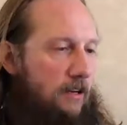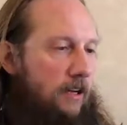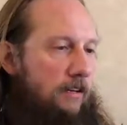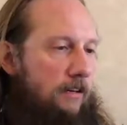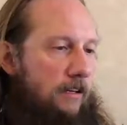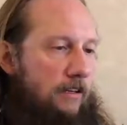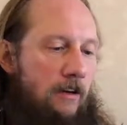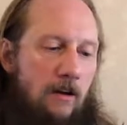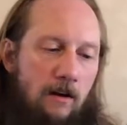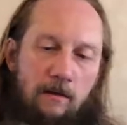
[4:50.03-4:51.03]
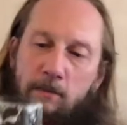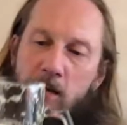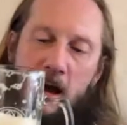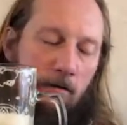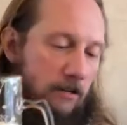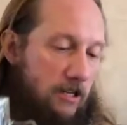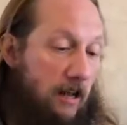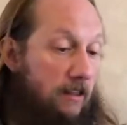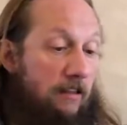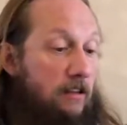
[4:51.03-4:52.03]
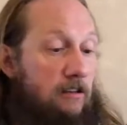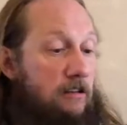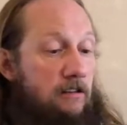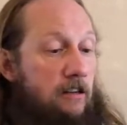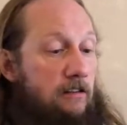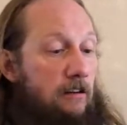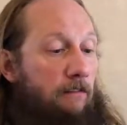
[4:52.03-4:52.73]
indeed. But yeah, I would say that this is